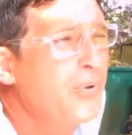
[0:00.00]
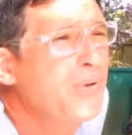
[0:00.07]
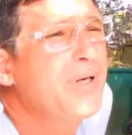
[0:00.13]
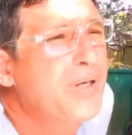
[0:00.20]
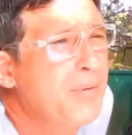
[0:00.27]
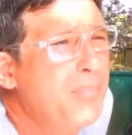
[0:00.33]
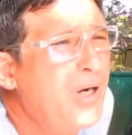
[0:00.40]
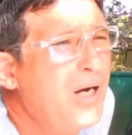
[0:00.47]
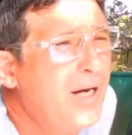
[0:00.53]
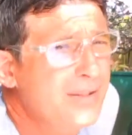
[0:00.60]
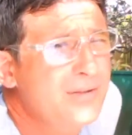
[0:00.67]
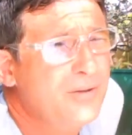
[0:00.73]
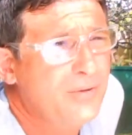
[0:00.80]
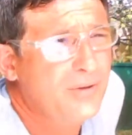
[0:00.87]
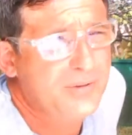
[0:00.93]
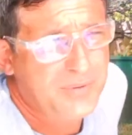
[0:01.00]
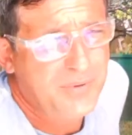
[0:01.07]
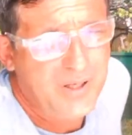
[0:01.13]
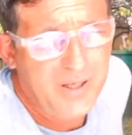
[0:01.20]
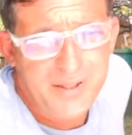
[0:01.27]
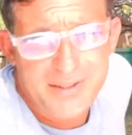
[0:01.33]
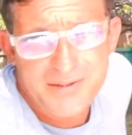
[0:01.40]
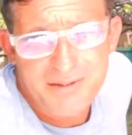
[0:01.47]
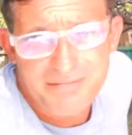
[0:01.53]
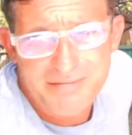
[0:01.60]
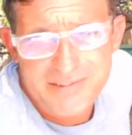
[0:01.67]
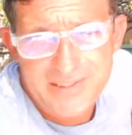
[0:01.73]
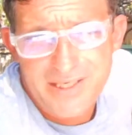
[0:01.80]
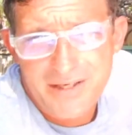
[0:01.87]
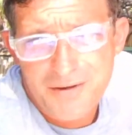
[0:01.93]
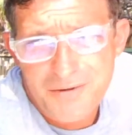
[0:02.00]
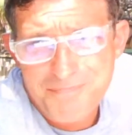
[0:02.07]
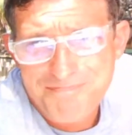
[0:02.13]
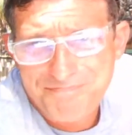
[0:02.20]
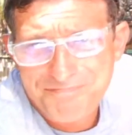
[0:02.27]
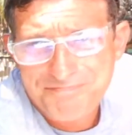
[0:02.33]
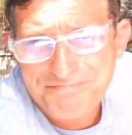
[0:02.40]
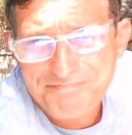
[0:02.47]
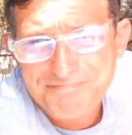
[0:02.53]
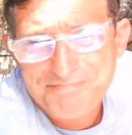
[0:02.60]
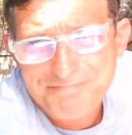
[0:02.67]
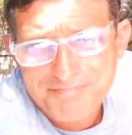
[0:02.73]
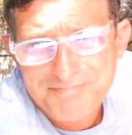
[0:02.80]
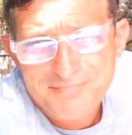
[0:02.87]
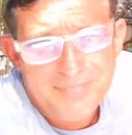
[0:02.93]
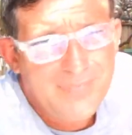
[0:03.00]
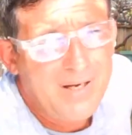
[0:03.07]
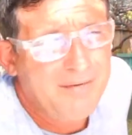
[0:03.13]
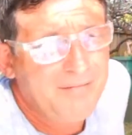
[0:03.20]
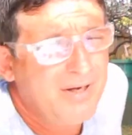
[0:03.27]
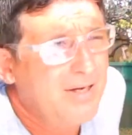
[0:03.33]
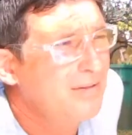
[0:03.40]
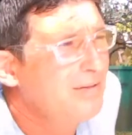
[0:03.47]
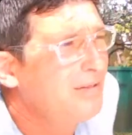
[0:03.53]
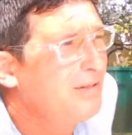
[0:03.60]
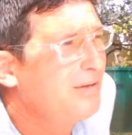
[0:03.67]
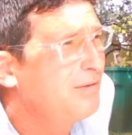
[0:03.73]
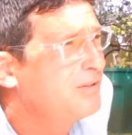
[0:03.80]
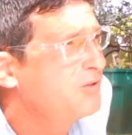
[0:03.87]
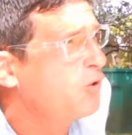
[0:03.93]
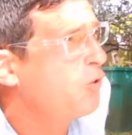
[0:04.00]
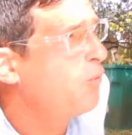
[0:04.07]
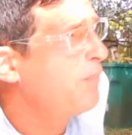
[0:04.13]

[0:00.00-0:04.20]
Put it in a pot and grow some cuttings off of sago. I've got, you know, so